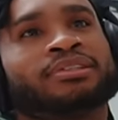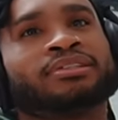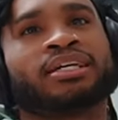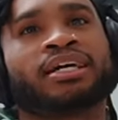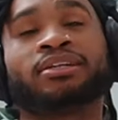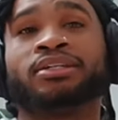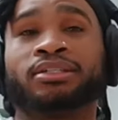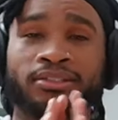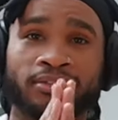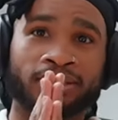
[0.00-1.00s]
Nigga,
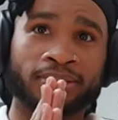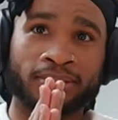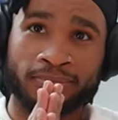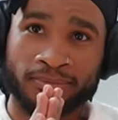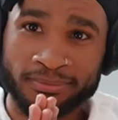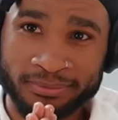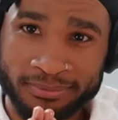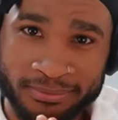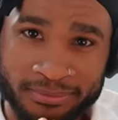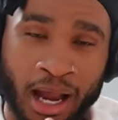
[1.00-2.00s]
look.
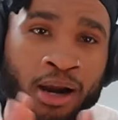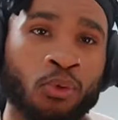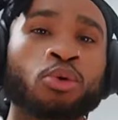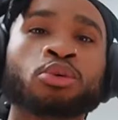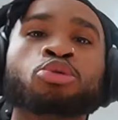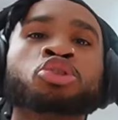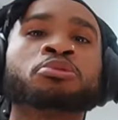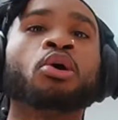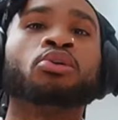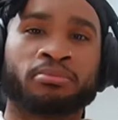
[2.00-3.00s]
I don't want no
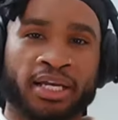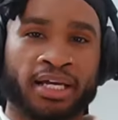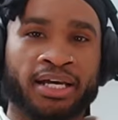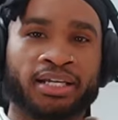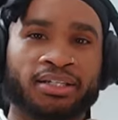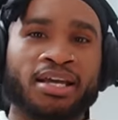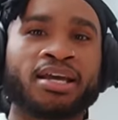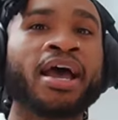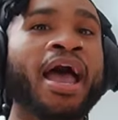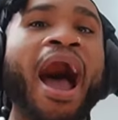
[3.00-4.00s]
smoke, my guy.
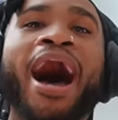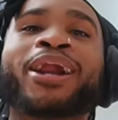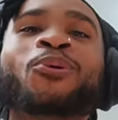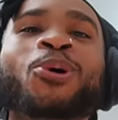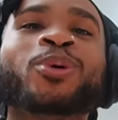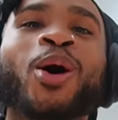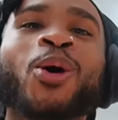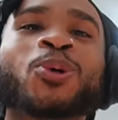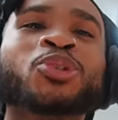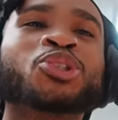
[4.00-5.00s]
I don't want
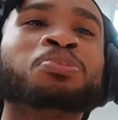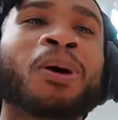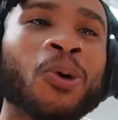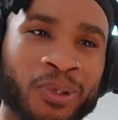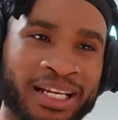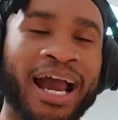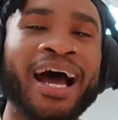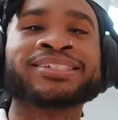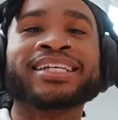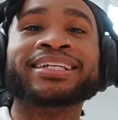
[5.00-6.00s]
no smoke. Nigga, I
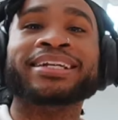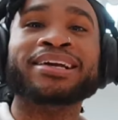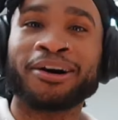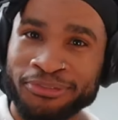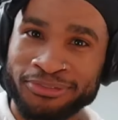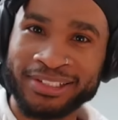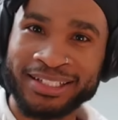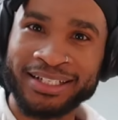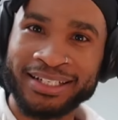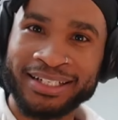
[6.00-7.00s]
seen enough.
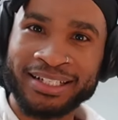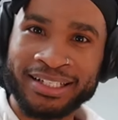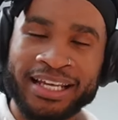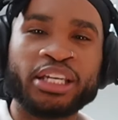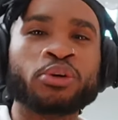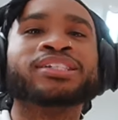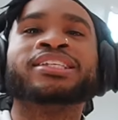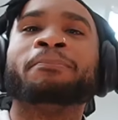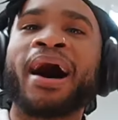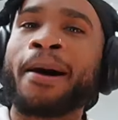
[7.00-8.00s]
Nigga, you
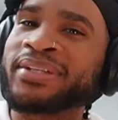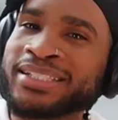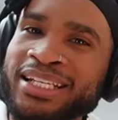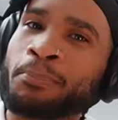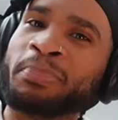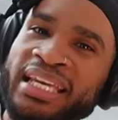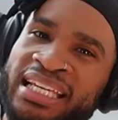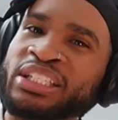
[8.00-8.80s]
wasn't bopping to the beat.